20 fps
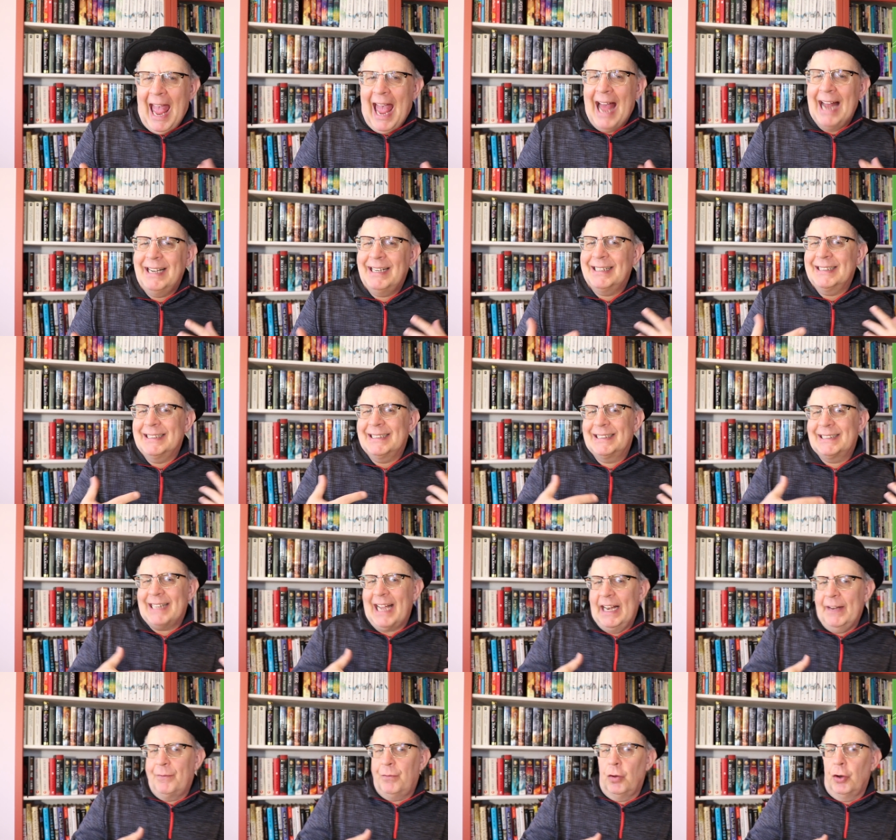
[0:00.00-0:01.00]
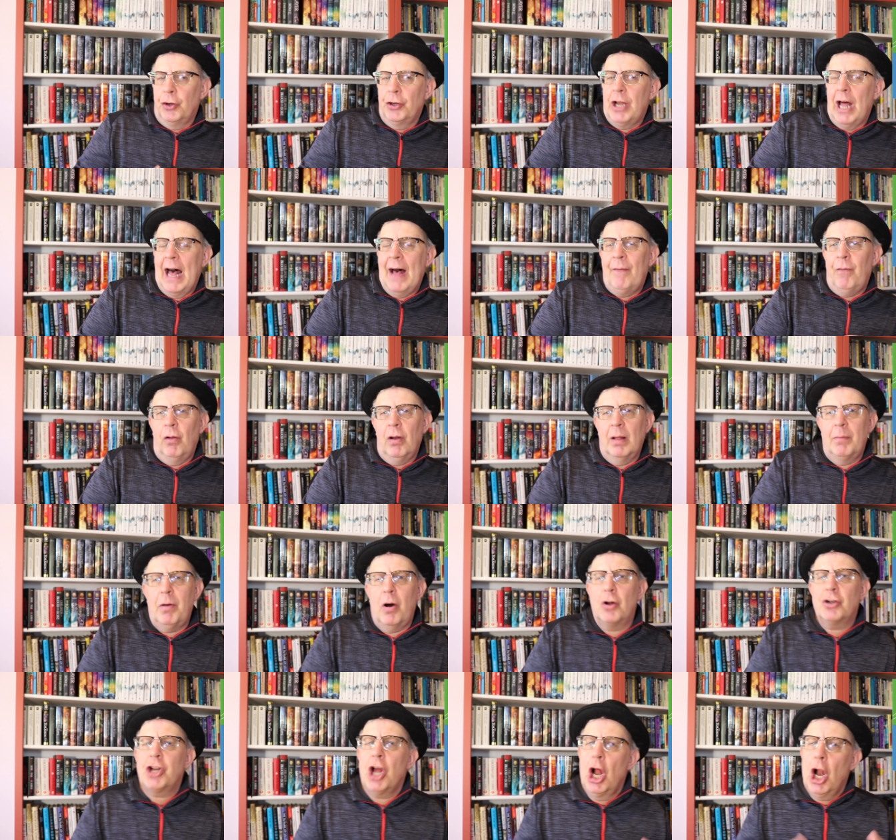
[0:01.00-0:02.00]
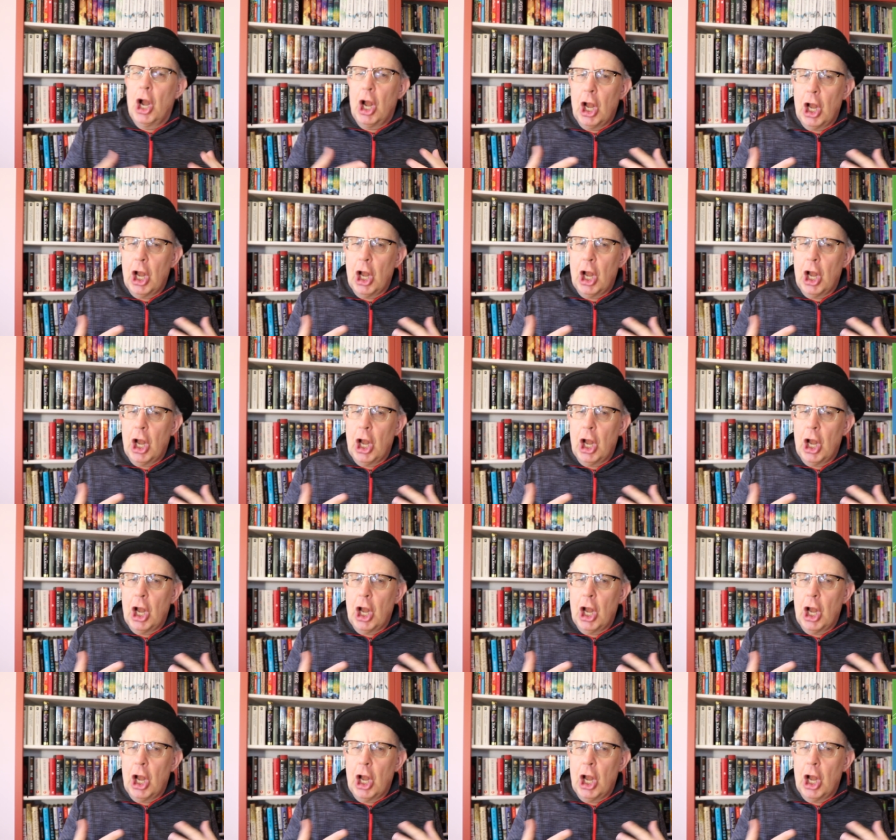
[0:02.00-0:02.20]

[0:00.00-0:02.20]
and insightful novel about